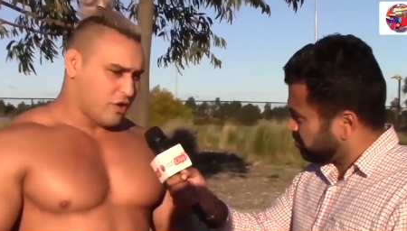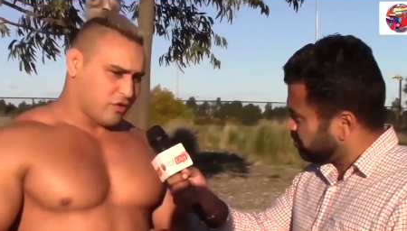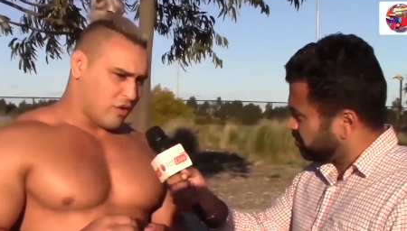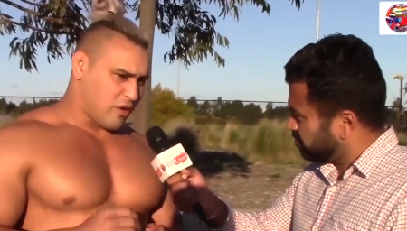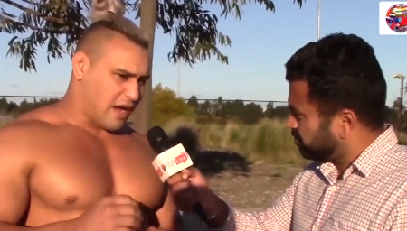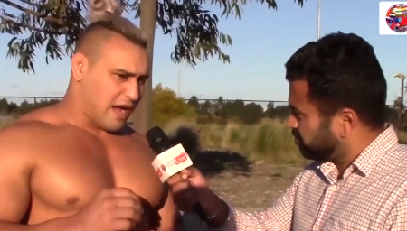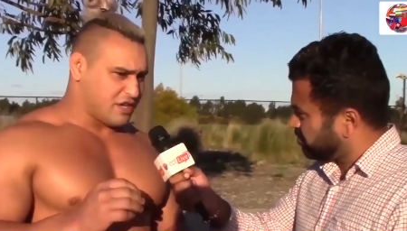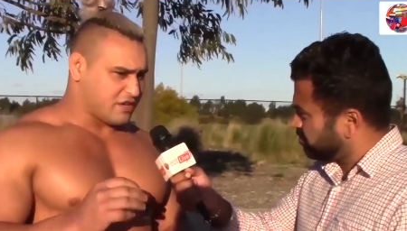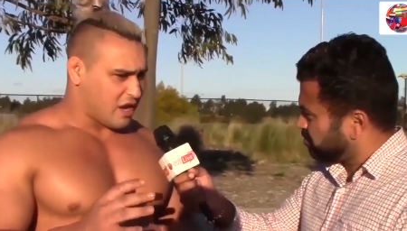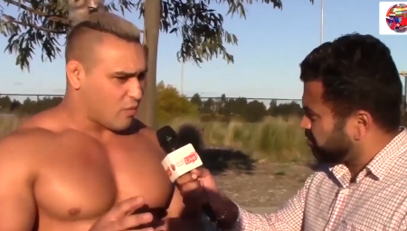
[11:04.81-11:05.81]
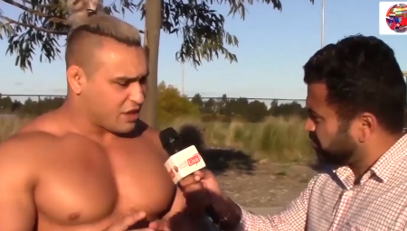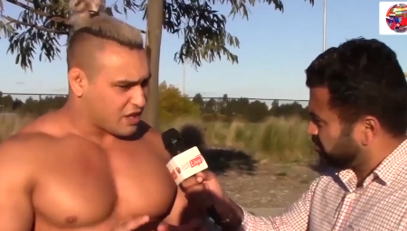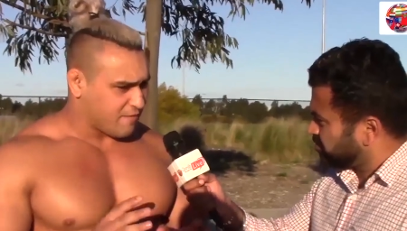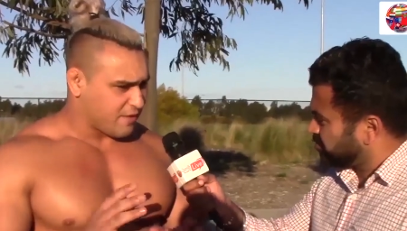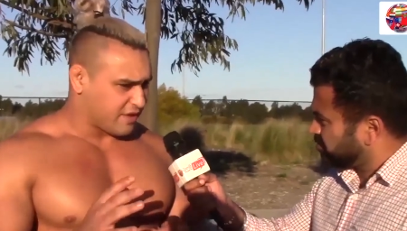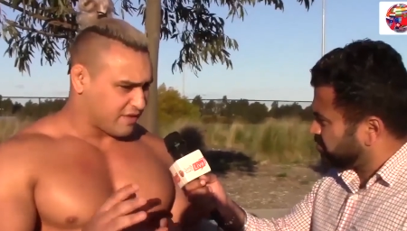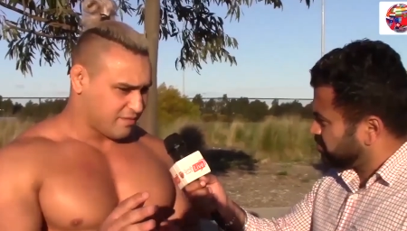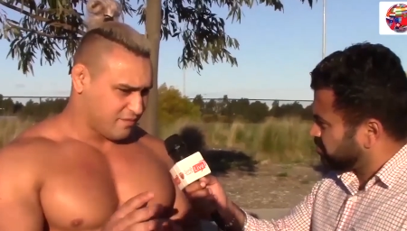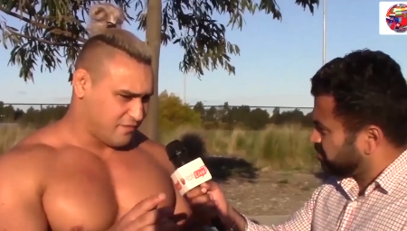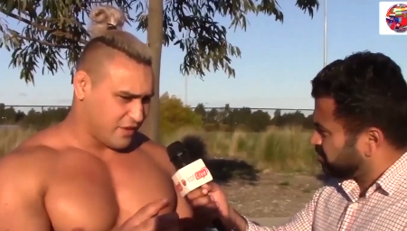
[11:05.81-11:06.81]
Speaker 1: So uh, I just gotta watch out for
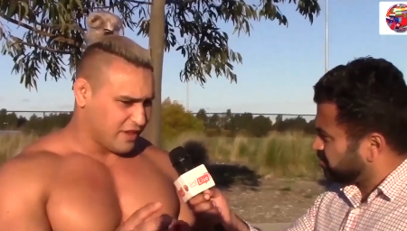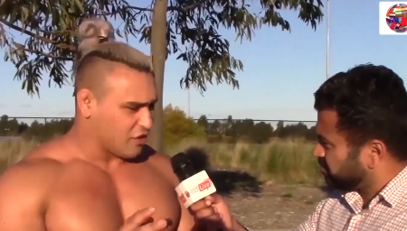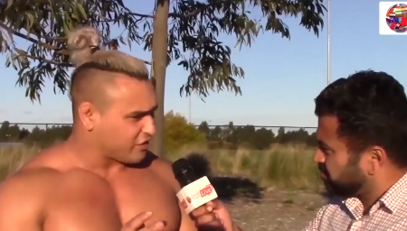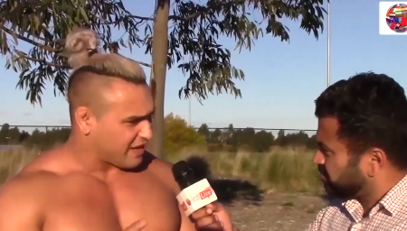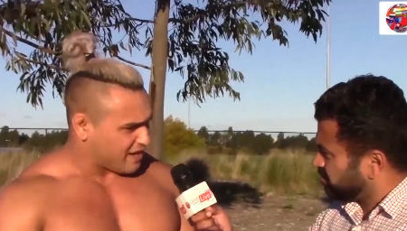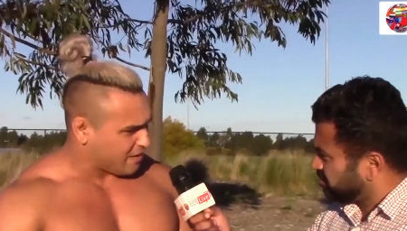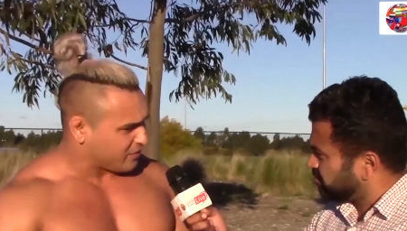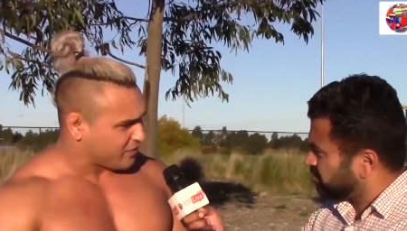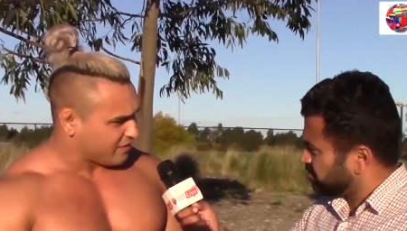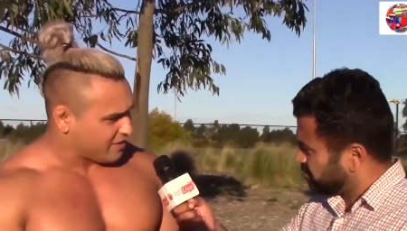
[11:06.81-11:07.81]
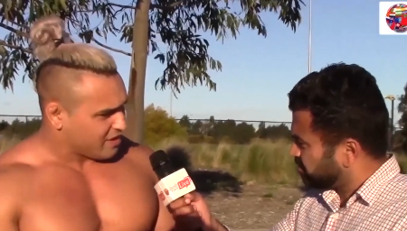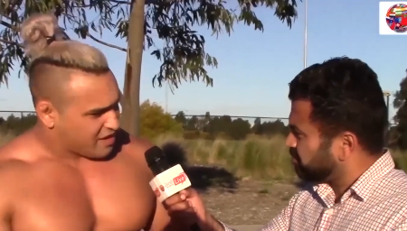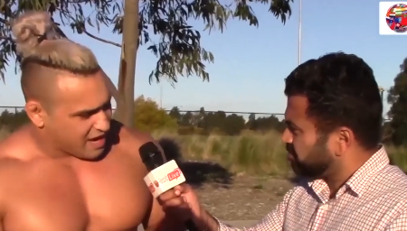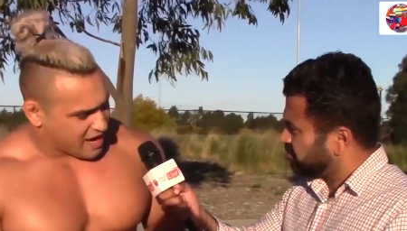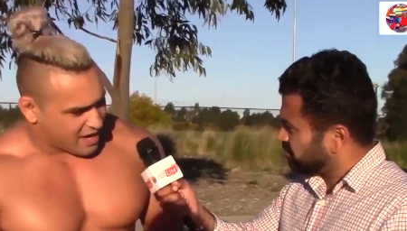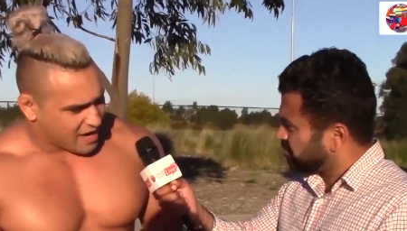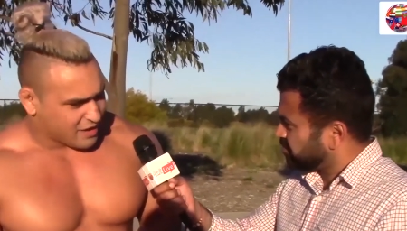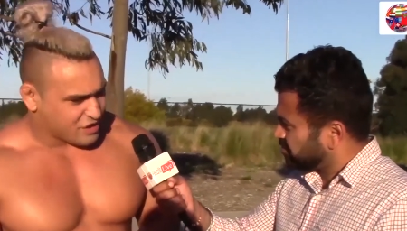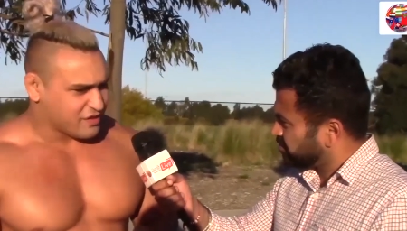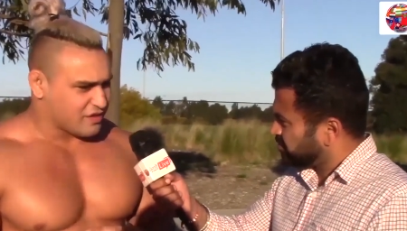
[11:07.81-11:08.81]
this, for little setups and
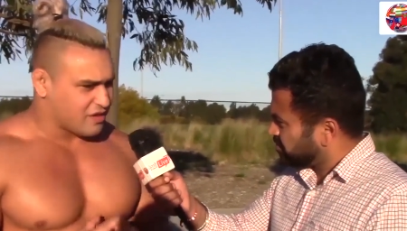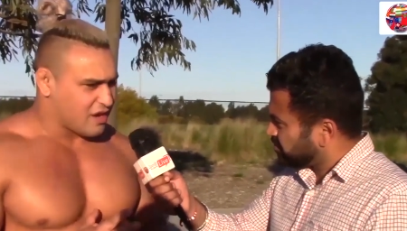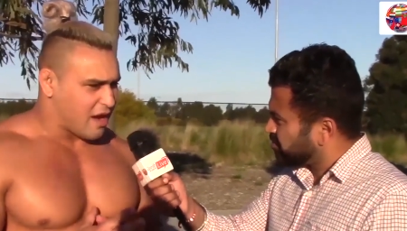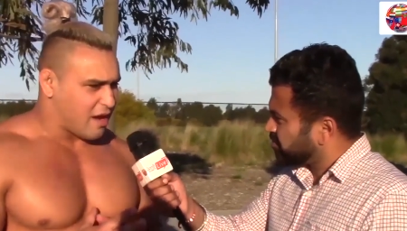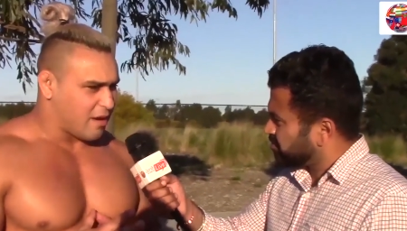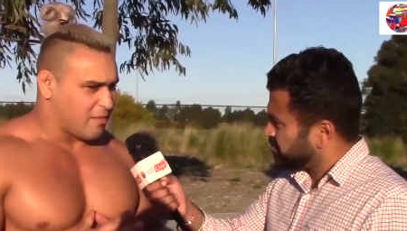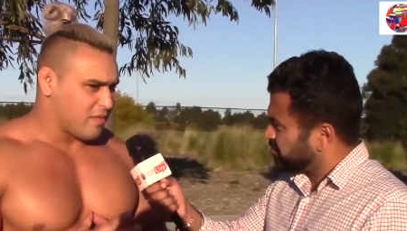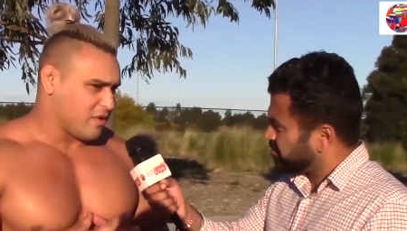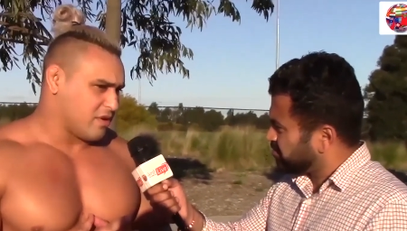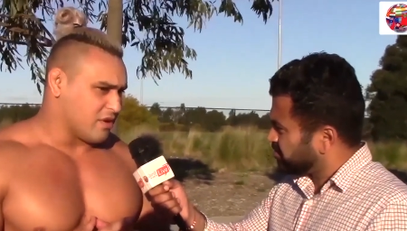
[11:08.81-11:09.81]
uh, just um,